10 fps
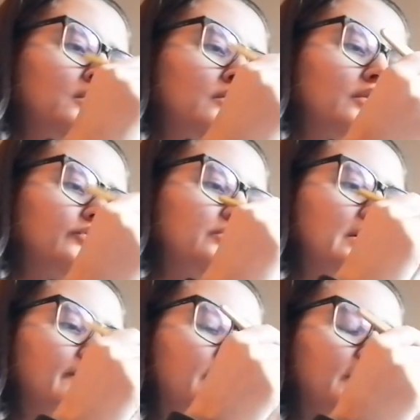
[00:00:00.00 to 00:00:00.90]
Could also
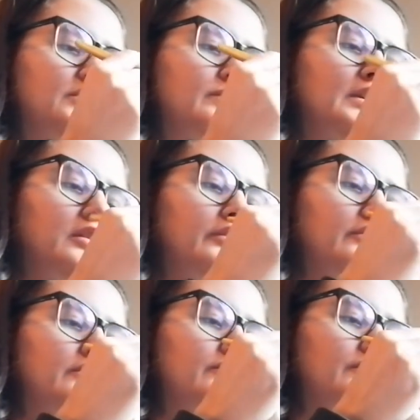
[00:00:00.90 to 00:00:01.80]
have the eyes be
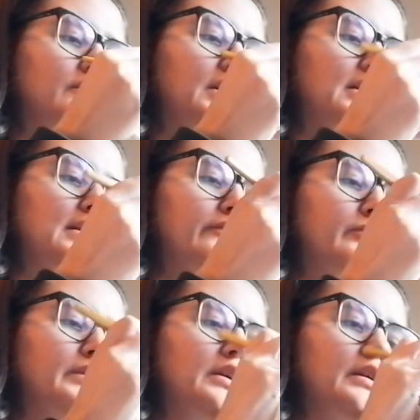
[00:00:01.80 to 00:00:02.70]
closed and have
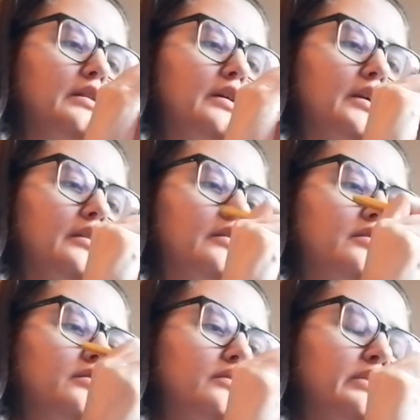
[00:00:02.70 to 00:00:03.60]
it be like
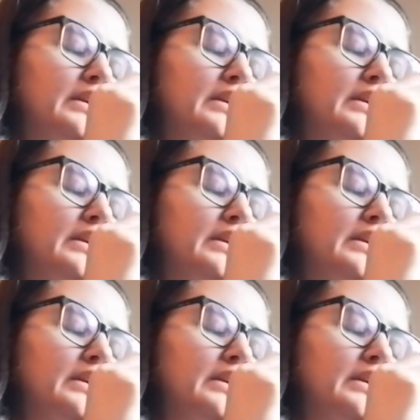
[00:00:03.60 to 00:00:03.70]
the